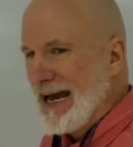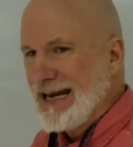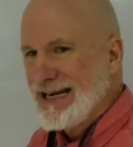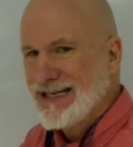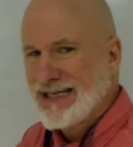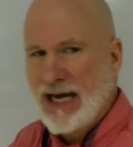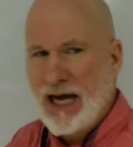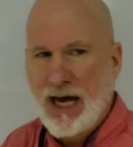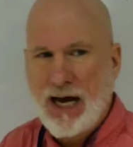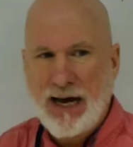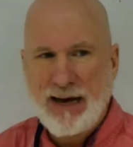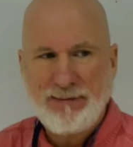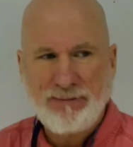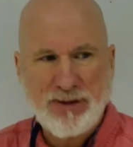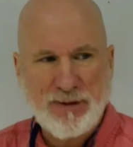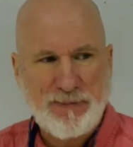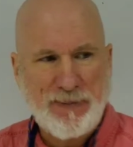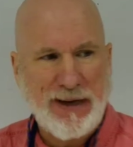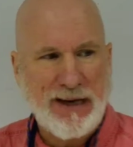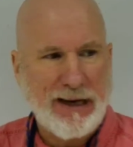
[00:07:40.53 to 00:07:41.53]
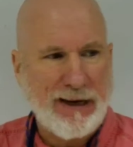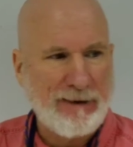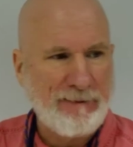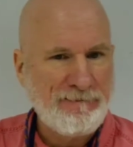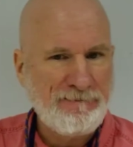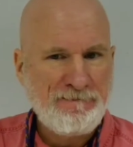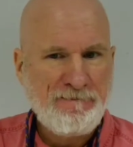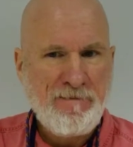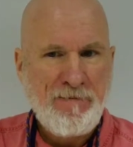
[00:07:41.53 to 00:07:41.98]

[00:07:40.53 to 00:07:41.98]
A times B.